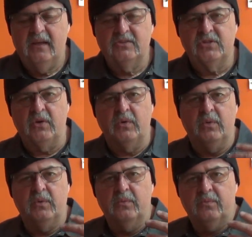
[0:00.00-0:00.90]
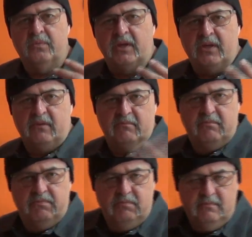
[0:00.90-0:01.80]
so the
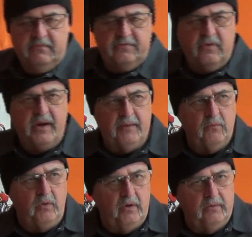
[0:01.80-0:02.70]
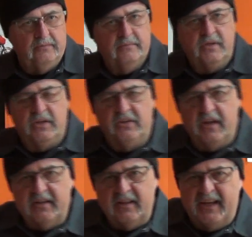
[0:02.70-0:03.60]
frame will
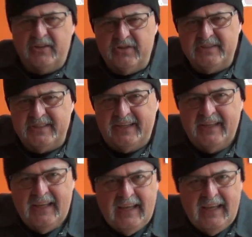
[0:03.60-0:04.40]
conduct electricity.